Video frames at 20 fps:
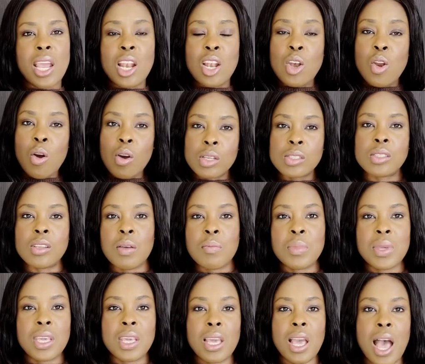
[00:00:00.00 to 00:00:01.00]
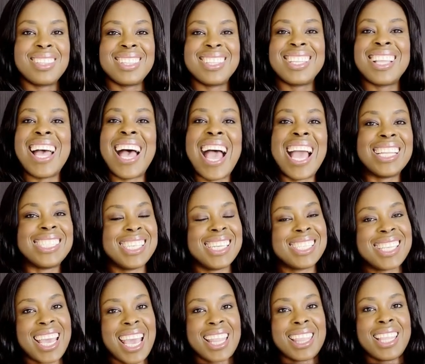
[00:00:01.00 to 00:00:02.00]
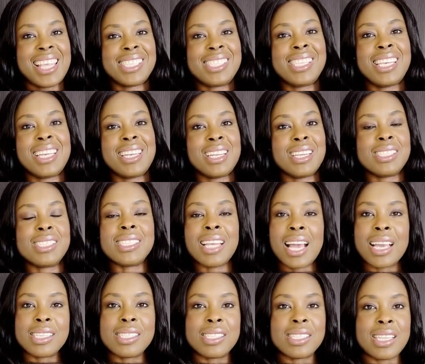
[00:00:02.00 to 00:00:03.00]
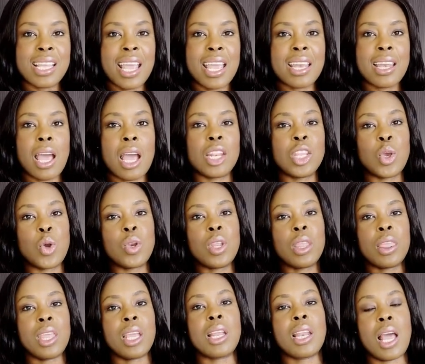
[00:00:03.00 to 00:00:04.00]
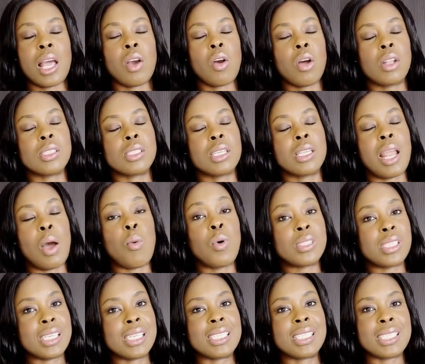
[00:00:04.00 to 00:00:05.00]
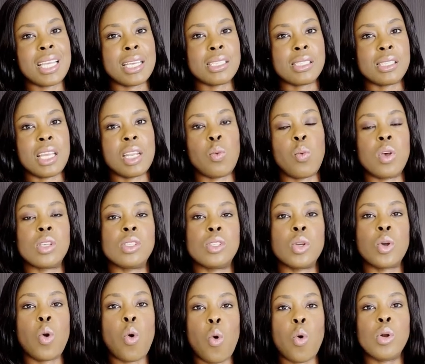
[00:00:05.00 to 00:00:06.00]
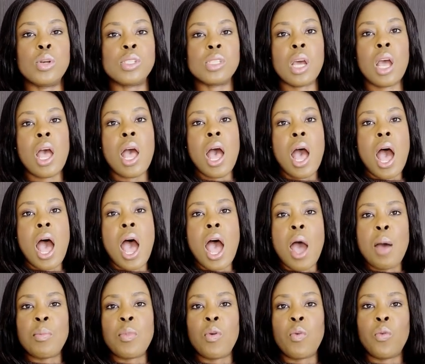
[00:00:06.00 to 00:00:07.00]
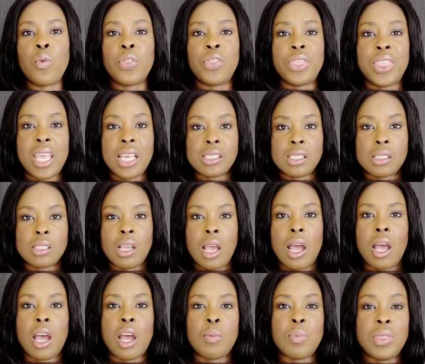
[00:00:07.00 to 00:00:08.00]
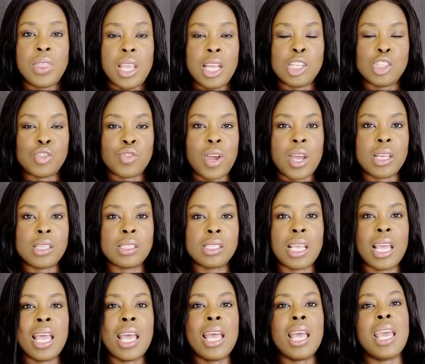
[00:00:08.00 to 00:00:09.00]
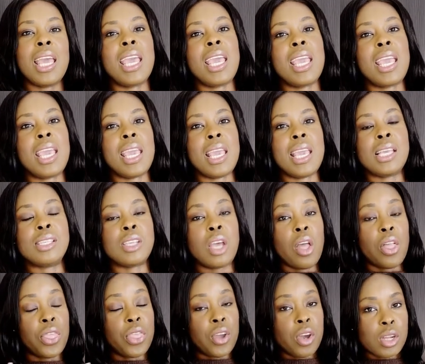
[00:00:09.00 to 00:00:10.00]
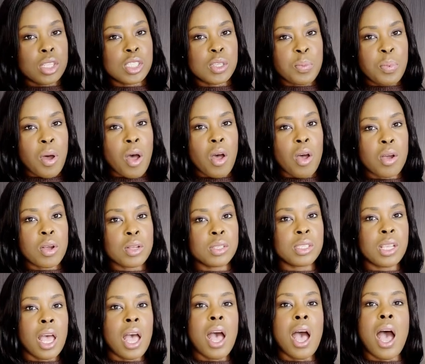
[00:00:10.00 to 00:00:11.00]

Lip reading: it looks on me. I did get this in a size 10. The only thing I got that wasn't in a size 10 was the coat. With this knit dress, it is £30,